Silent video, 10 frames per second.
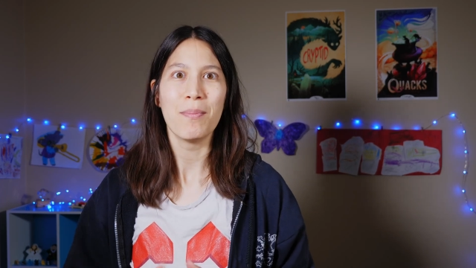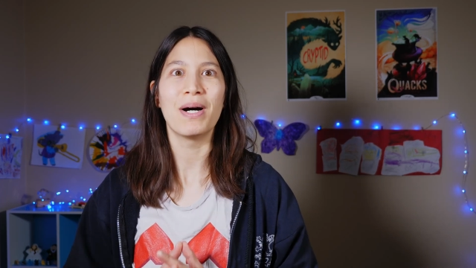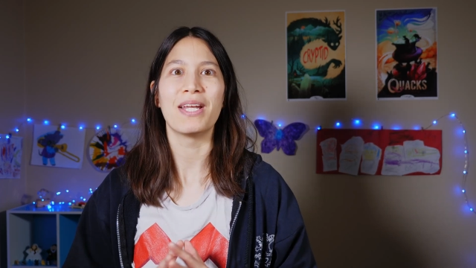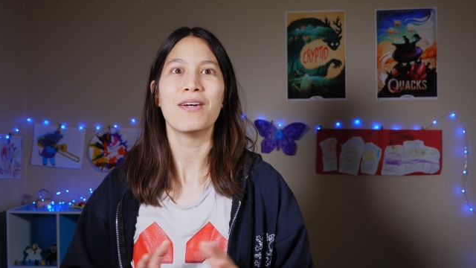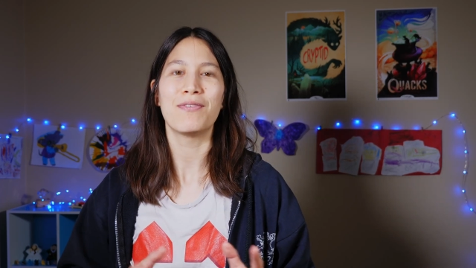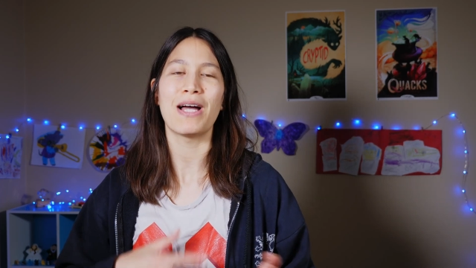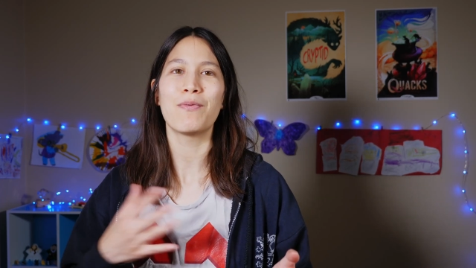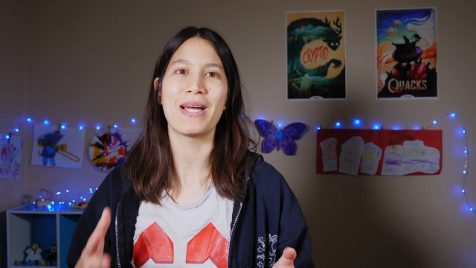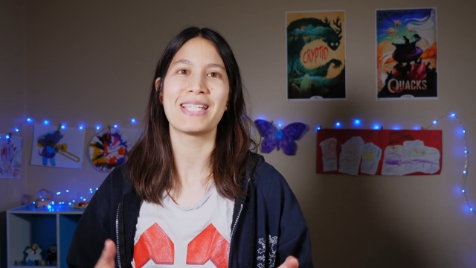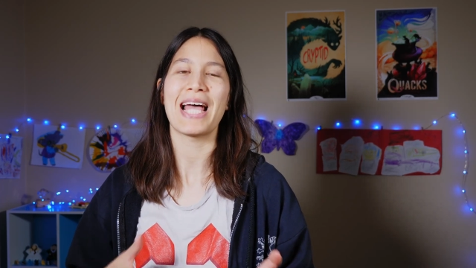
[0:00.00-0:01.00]
but
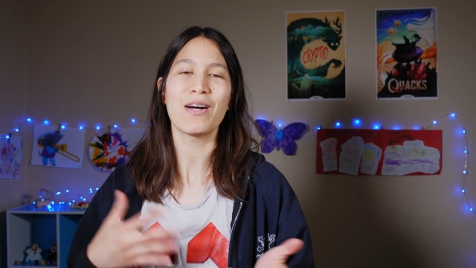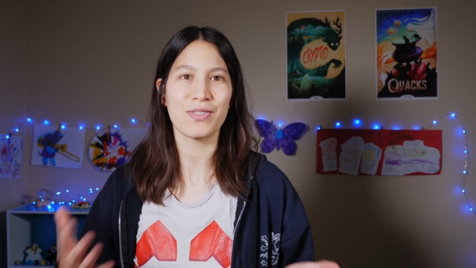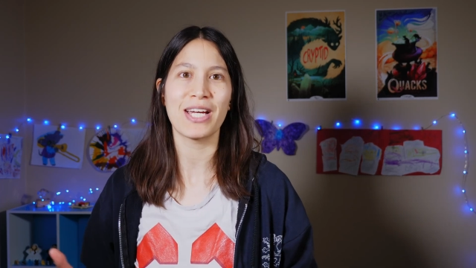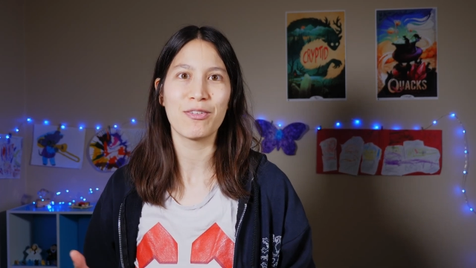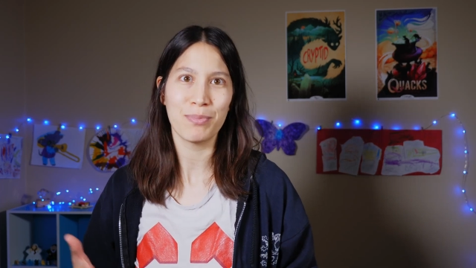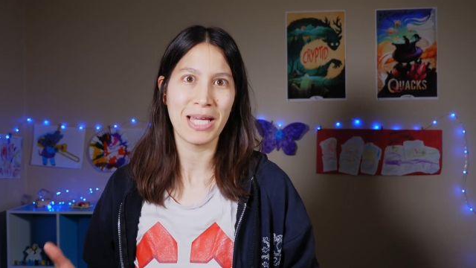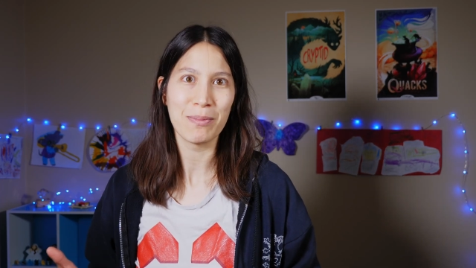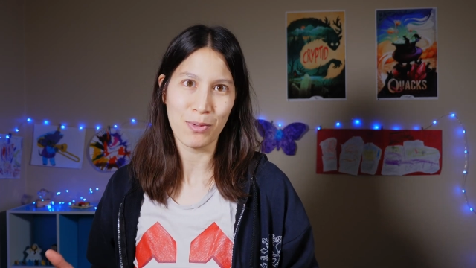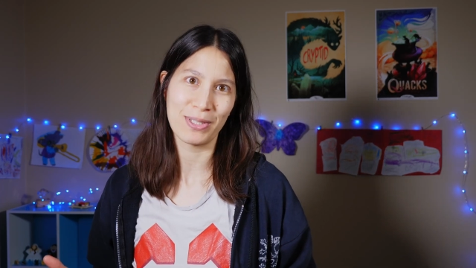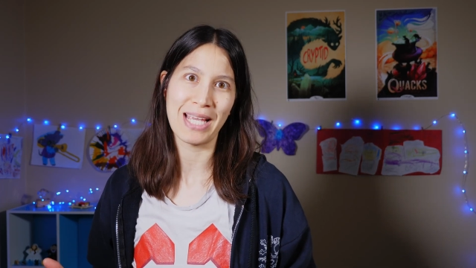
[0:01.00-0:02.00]
5 ways outside of
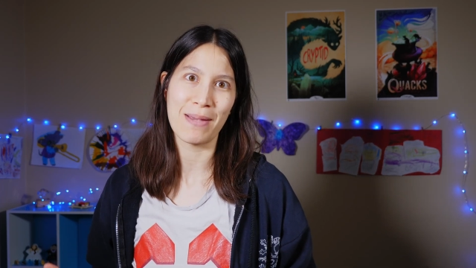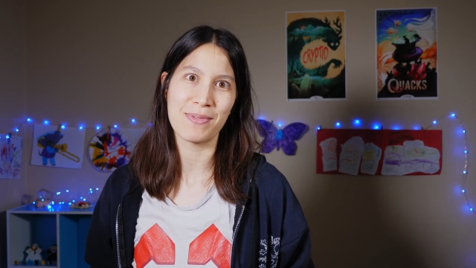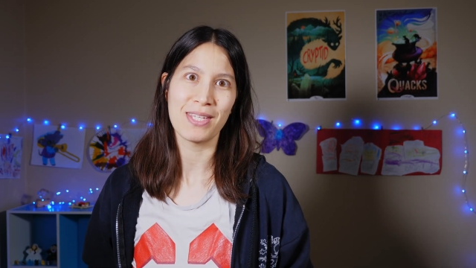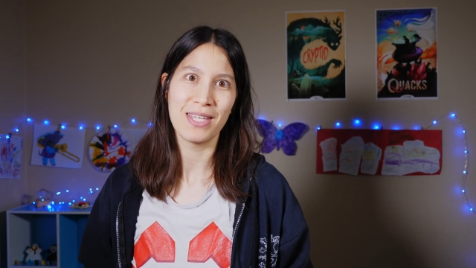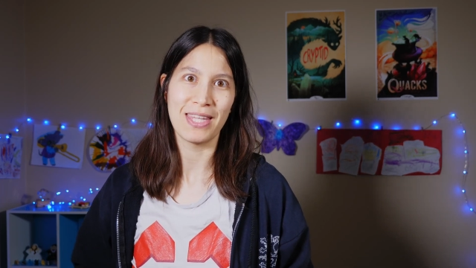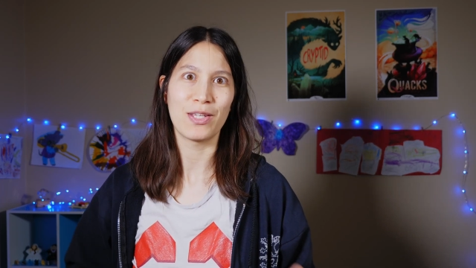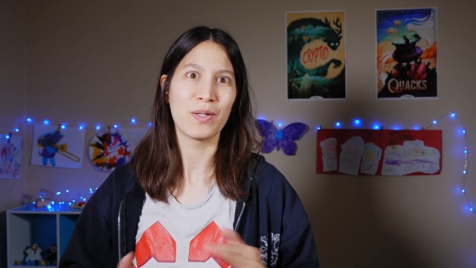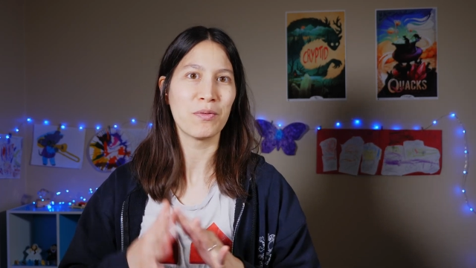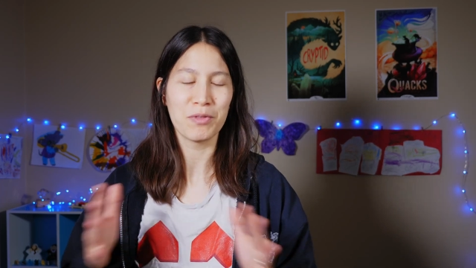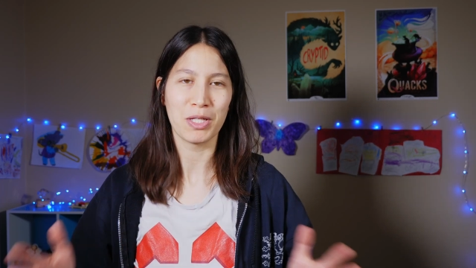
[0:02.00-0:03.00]
playing board games that you
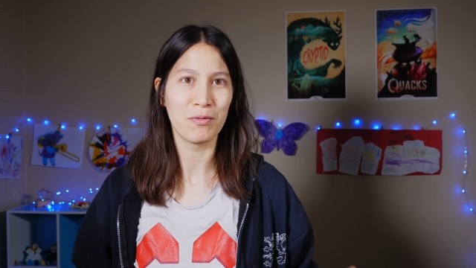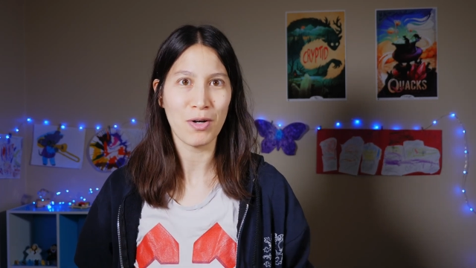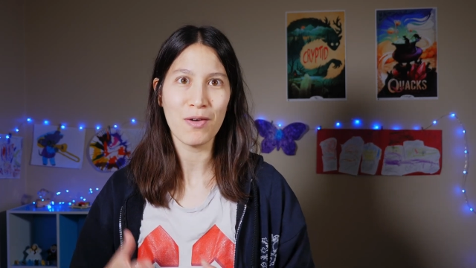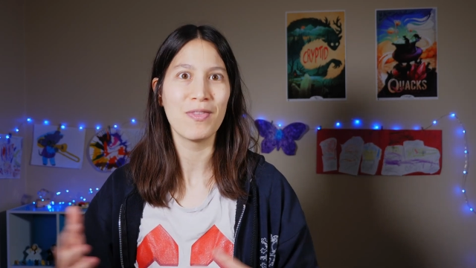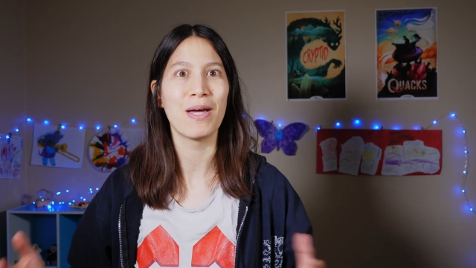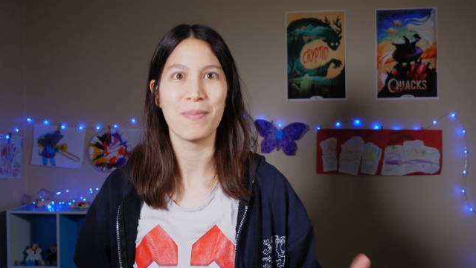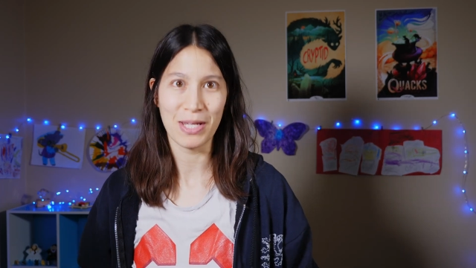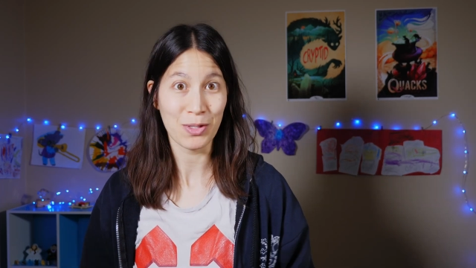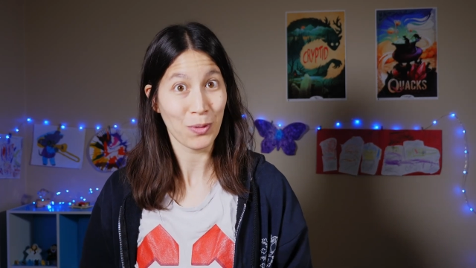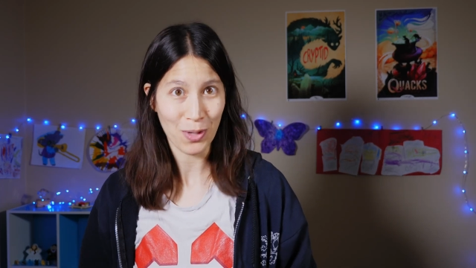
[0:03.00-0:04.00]
can involve them
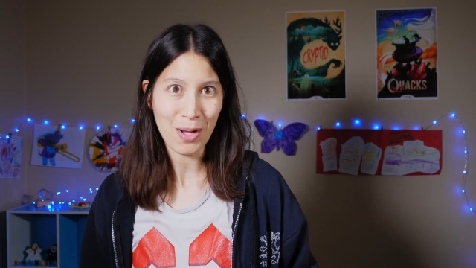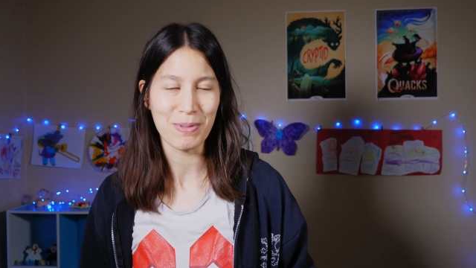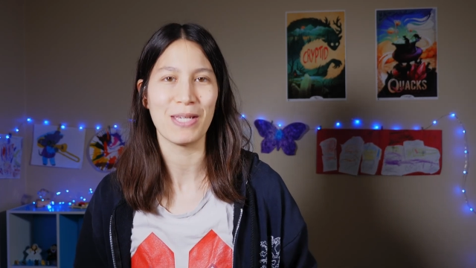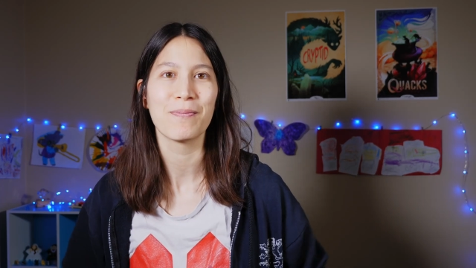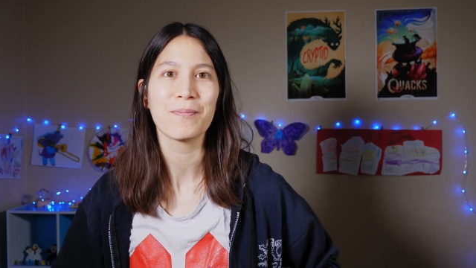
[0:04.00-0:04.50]
in your hobby.